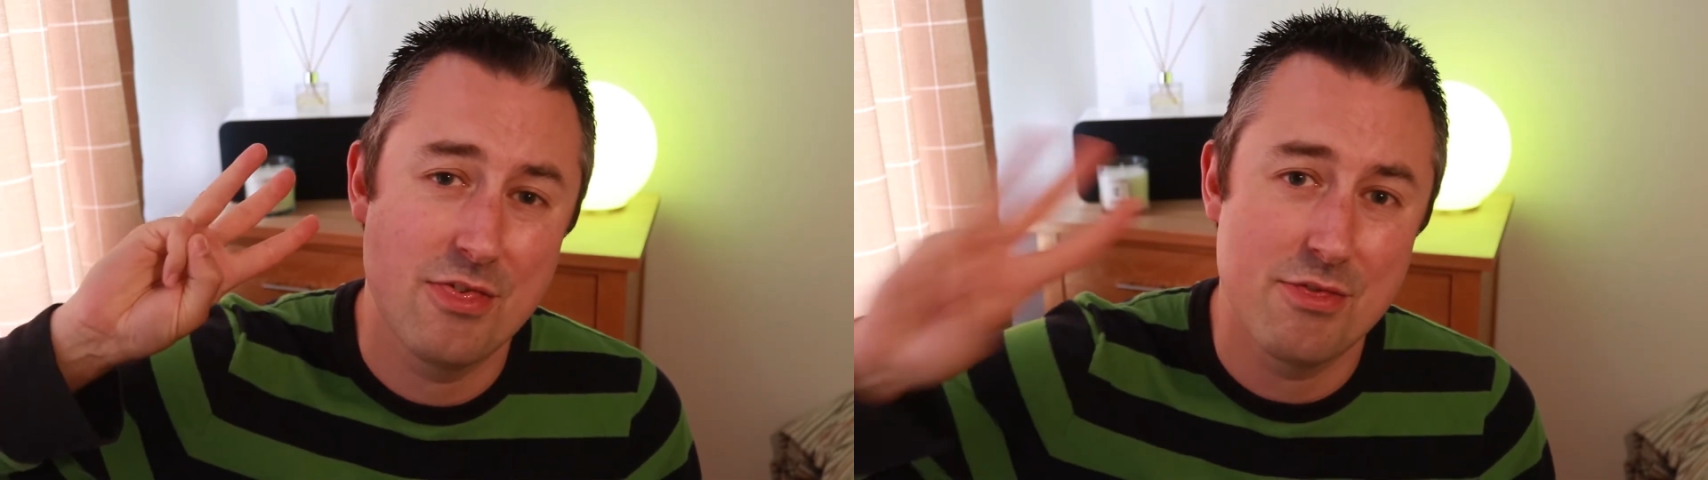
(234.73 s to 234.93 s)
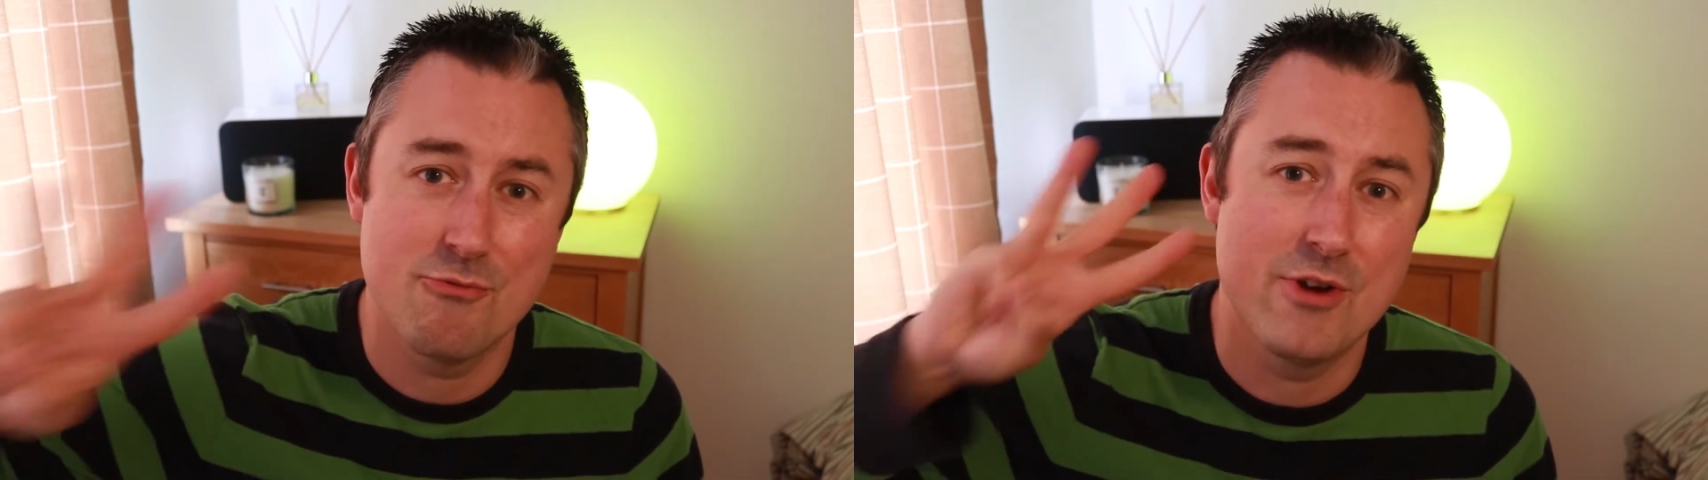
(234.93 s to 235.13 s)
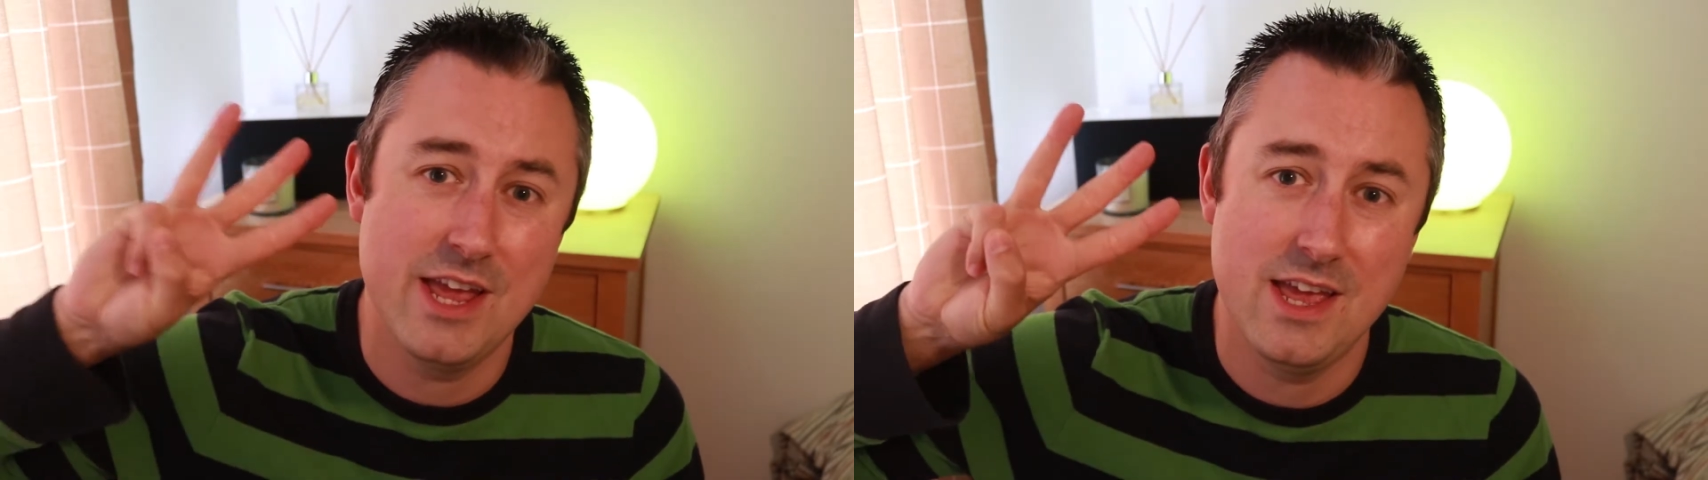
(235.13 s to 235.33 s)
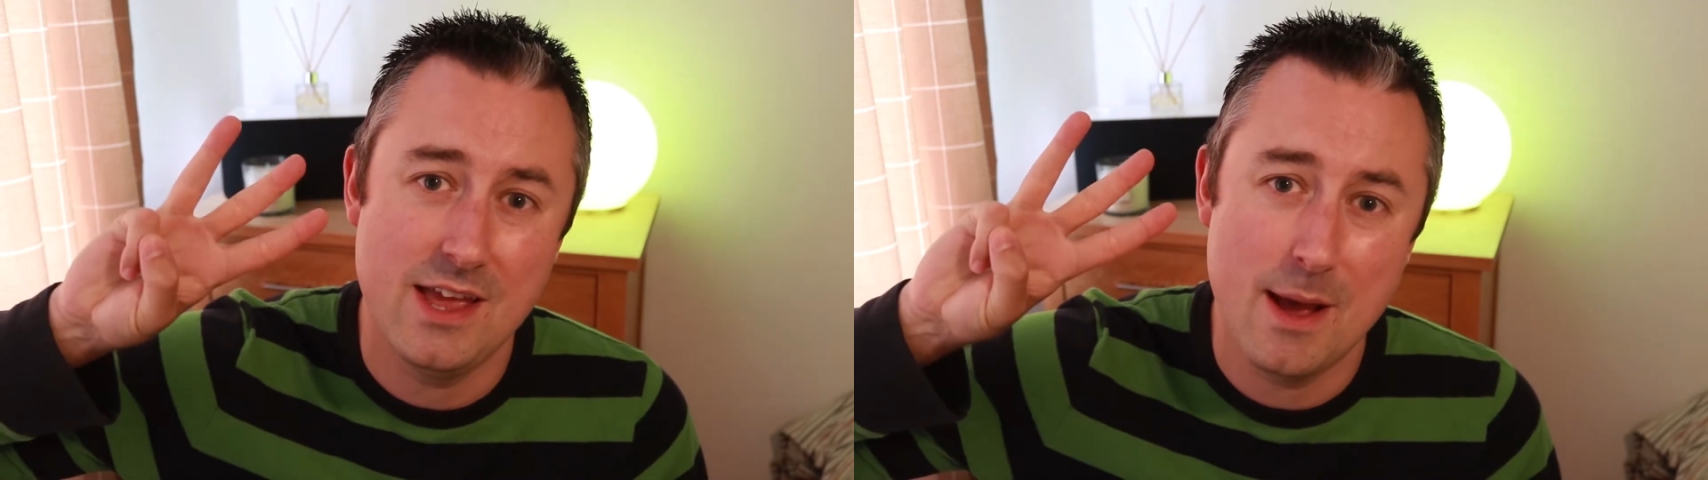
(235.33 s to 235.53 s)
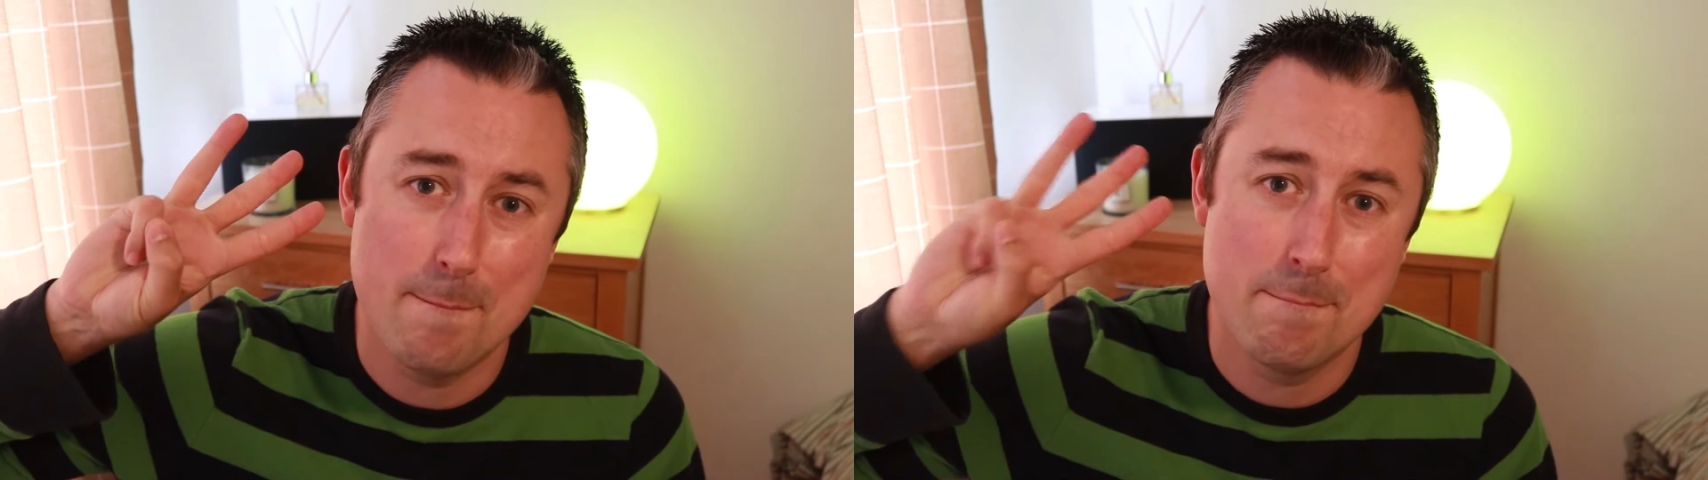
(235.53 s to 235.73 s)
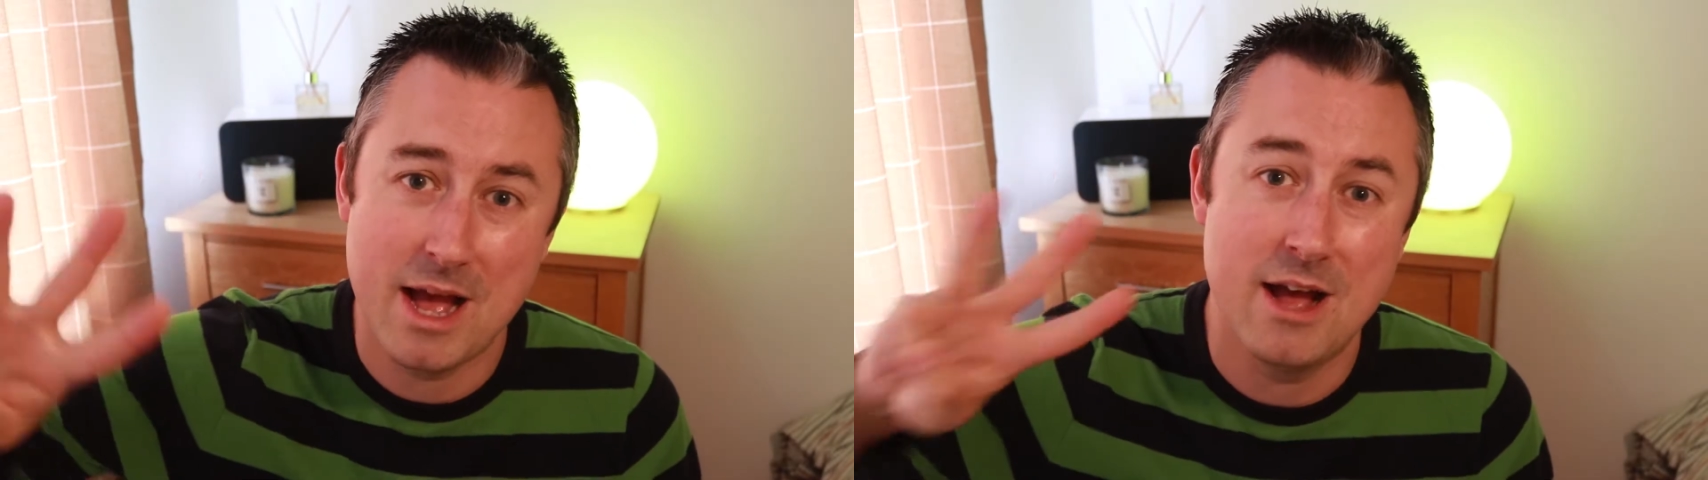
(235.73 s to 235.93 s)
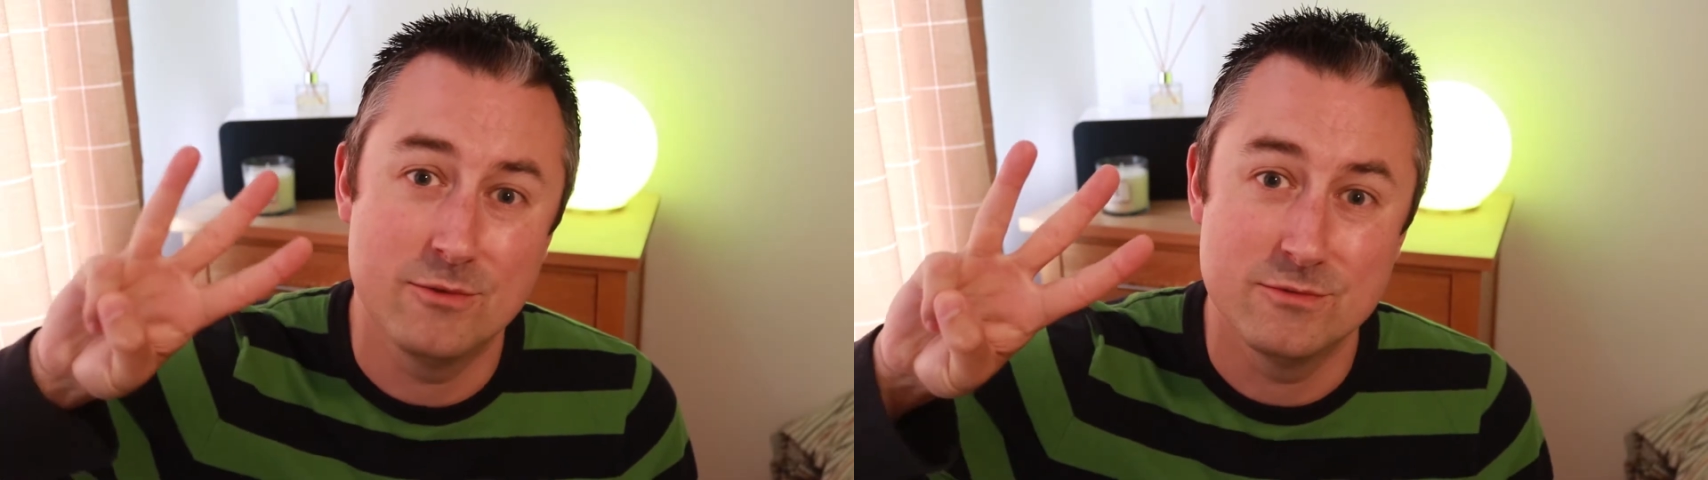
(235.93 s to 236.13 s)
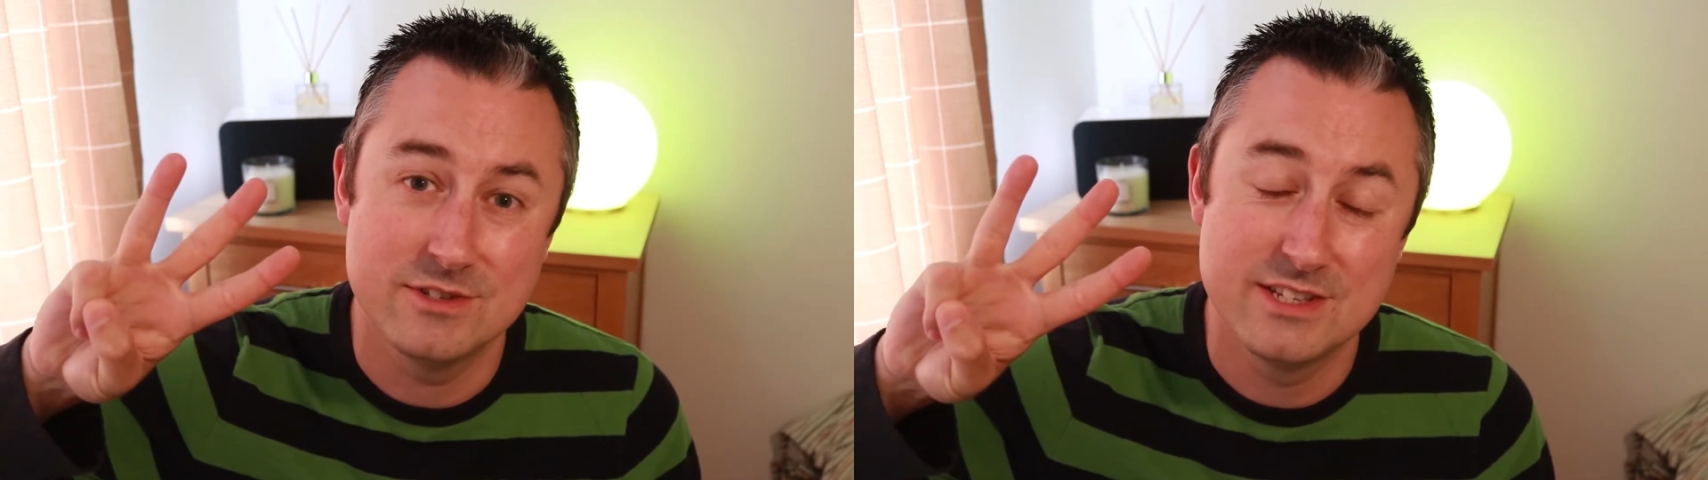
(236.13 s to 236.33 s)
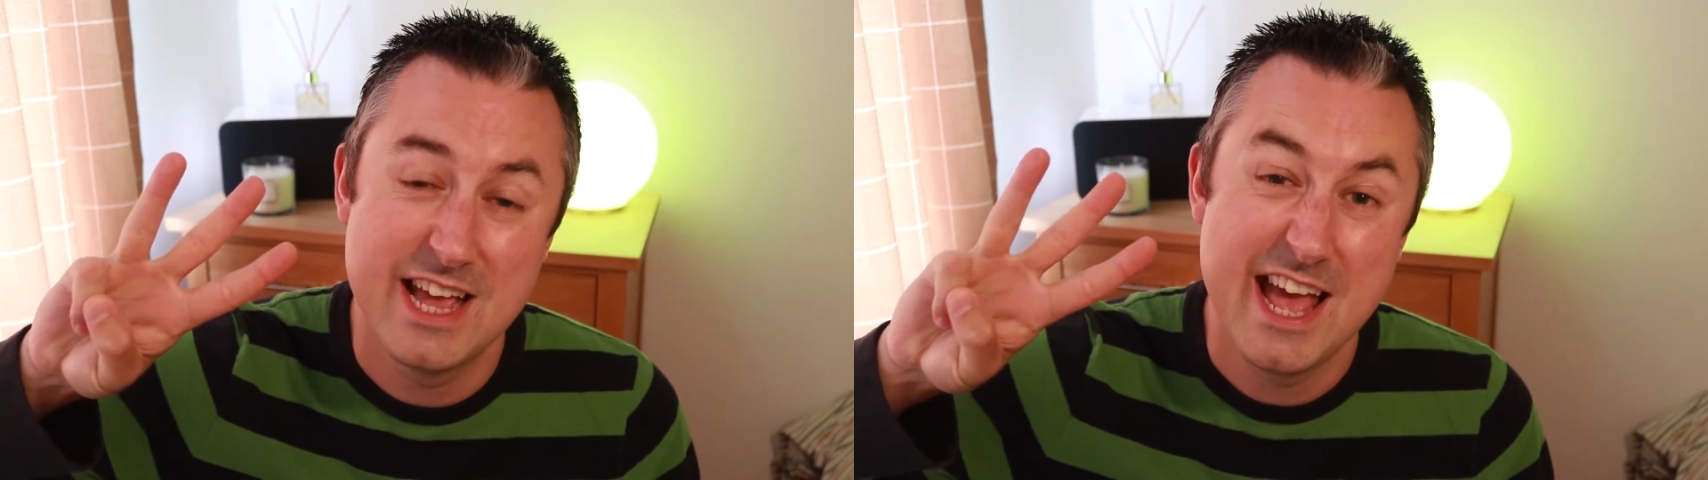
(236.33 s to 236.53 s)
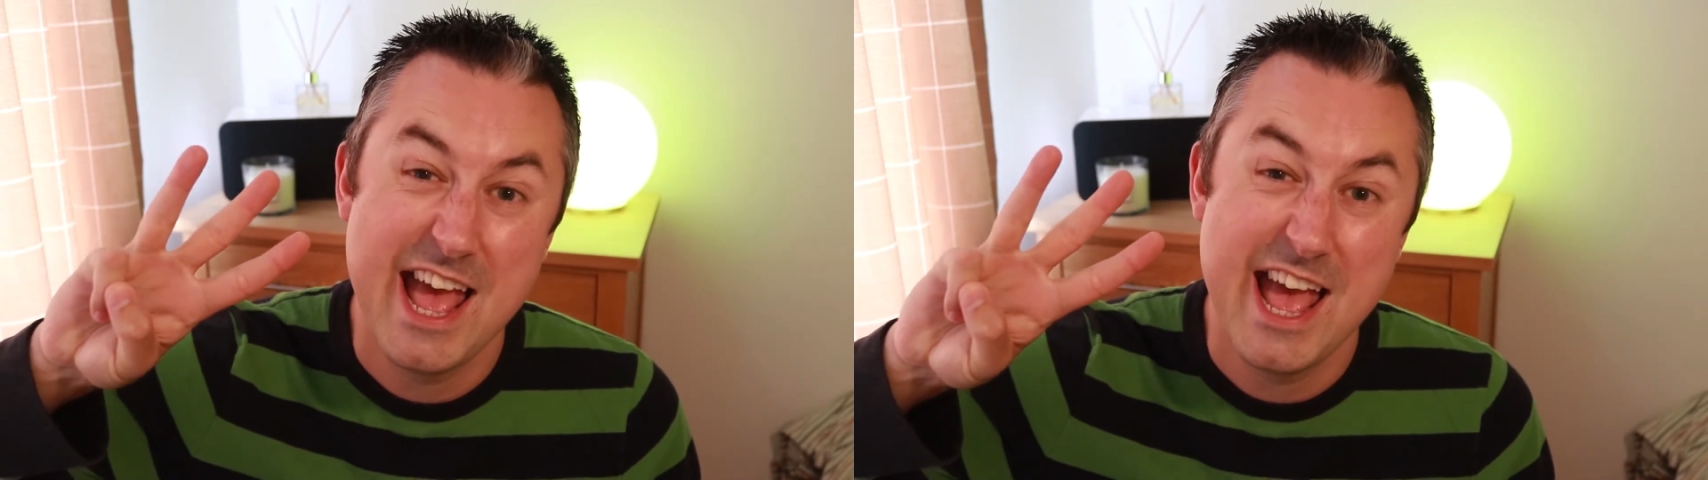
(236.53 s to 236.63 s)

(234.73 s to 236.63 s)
3 pounds.